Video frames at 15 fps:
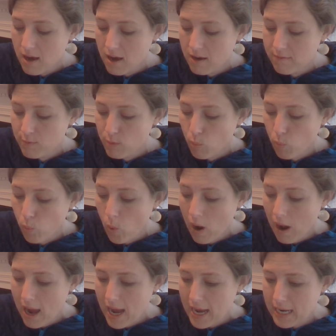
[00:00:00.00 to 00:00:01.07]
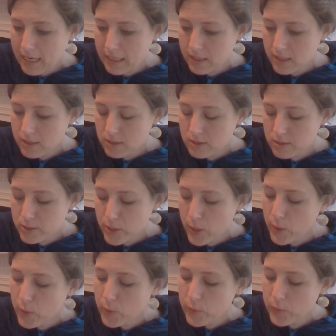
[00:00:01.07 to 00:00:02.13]
of a wide
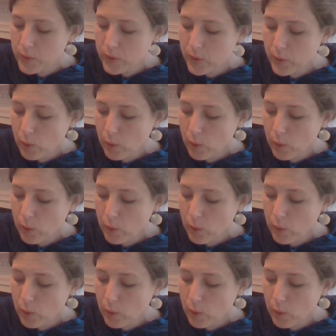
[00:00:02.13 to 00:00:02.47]
stone